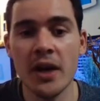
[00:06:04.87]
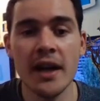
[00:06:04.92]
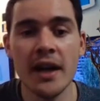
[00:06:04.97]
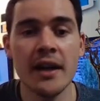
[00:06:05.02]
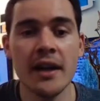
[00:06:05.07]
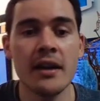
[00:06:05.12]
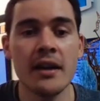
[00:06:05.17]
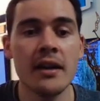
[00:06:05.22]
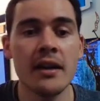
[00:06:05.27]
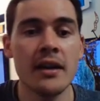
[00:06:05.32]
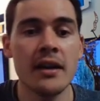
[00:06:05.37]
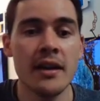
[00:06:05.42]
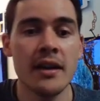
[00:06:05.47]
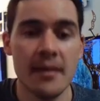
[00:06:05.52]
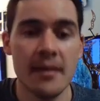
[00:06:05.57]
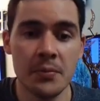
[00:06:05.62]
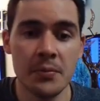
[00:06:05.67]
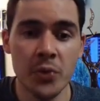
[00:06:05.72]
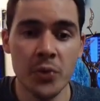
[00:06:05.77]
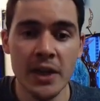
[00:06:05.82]
Y.
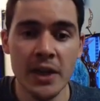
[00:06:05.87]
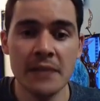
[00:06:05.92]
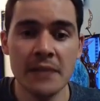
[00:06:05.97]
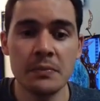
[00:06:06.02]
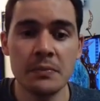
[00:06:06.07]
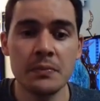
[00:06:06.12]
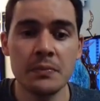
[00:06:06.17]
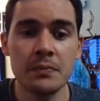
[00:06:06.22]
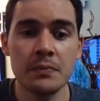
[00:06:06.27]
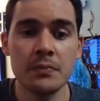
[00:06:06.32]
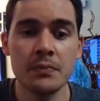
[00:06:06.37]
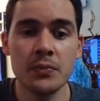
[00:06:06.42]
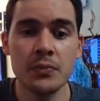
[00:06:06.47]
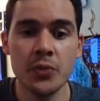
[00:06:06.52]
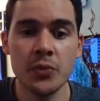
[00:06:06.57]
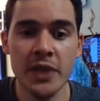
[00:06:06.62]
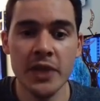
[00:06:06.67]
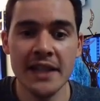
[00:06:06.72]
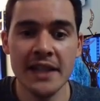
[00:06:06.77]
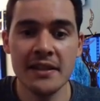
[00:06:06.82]
It's a point
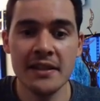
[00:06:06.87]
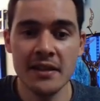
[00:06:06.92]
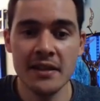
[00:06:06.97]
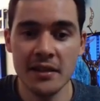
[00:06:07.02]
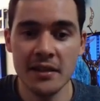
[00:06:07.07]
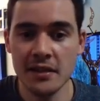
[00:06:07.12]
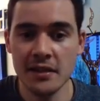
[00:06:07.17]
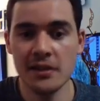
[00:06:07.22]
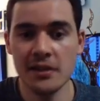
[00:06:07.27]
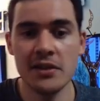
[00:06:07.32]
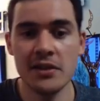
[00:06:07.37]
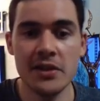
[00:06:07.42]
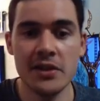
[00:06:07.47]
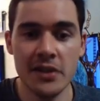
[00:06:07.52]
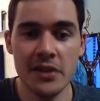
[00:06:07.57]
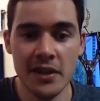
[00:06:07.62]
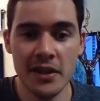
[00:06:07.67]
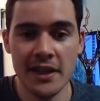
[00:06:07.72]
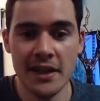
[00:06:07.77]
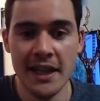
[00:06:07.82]

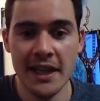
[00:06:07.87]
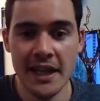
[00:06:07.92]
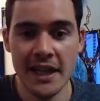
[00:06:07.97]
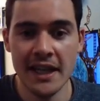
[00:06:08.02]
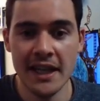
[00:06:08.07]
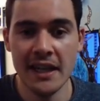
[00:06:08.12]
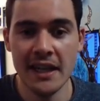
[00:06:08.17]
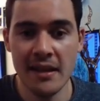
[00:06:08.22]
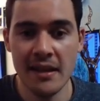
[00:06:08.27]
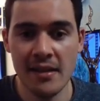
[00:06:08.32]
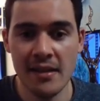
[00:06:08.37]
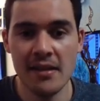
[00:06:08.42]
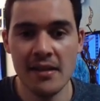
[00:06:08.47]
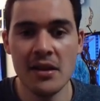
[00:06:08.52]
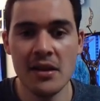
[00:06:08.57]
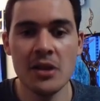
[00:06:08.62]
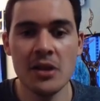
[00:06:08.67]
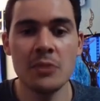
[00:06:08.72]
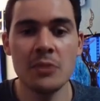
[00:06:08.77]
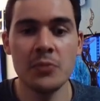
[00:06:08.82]
dot
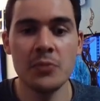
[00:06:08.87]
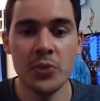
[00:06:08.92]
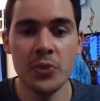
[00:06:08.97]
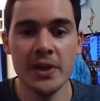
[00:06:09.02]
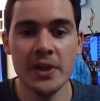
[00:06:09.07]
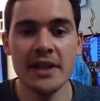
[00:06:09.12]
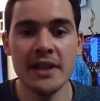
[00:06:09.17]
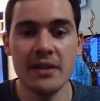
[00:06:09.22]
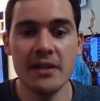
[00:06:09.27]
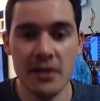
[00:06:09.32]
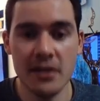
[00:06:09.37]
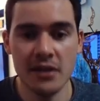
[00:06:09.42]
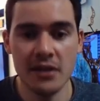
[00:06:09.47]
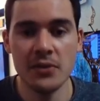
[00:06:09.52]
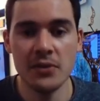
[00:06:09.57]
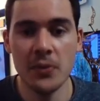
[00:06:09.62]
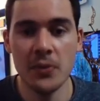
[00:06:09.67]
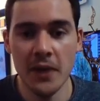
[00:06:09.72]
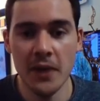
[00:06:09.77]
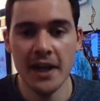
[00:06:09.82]
X, point
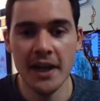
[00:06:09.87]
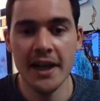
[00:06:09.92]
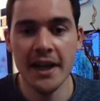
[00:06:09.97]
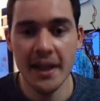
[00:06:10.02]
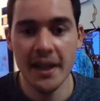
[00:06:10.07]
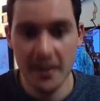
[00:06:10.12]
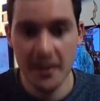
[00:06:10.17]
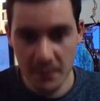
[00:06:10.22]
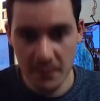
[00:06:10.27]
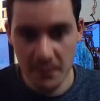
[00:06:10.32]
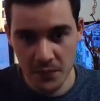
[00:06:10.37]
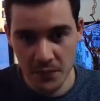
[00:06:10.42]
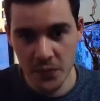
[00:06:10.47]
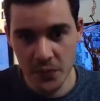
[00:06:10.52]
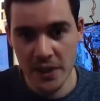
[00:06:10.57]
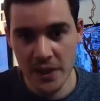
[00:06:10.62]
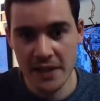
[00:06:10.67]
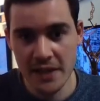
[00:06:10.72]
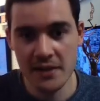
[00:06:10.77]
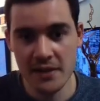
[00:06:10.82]
dot Y,
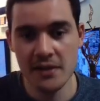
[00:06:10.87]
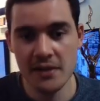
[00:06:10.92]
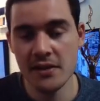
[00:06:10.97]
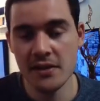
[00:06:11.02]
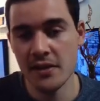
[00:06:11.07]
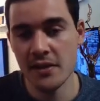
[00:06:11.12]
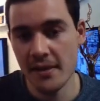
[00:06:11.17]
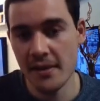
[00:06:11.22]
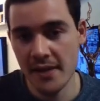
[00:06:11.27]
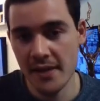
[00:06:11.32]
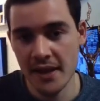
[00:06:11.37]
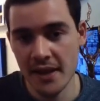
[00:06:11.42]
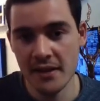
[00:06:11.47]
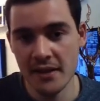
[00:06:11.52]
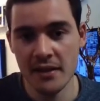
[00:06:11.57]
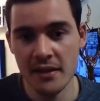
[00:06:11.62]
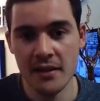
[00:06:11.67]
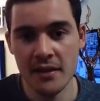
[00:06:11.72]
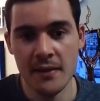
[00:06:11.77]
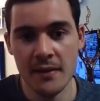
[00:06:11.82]
point dot
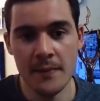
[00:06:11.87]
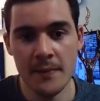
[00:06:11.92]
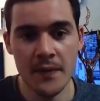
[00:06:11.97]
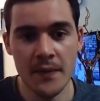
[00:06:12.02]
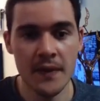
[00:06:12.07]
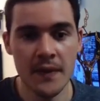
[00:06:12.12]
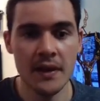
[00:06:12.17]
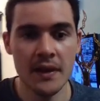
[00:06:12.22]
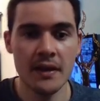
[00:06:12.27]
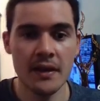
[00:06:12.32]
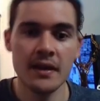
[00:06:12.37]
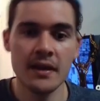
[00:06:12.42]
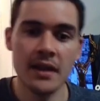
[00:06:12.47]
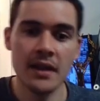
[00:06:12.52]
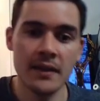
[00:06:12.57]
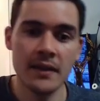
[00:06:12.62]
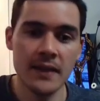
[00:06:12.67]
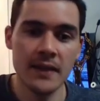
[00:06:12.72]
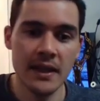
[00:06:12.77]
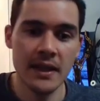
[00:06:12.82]
Z,
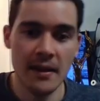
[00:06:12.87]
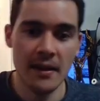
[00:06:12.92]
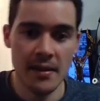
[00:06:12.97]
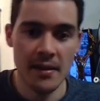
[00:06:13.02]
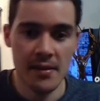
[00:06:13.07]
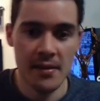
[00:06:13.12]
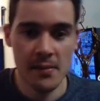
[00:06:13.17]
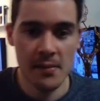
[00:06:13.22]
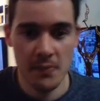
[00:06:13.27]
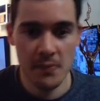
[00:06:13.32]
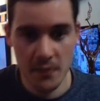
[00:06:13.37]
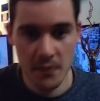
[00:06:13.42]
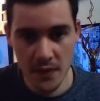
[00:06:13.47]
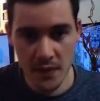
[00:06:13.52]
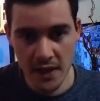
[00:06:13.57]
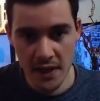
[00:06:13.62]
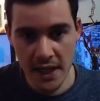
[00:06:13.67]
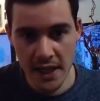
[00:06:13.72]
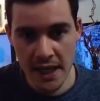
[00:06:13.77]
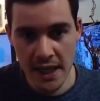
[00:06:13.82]
giving us
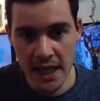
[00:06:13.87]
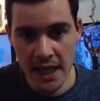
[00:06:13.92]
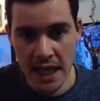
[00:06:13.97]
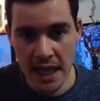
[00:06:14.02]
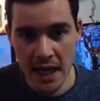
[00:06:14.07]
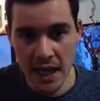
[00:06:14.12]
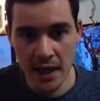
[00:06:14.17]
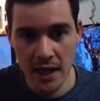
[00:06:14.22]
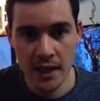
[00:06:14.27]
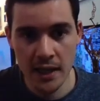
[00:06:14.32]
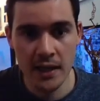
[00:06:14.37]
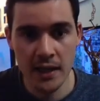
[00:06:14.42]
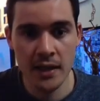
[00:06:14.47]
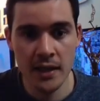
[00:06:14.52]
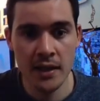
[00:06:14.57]
a,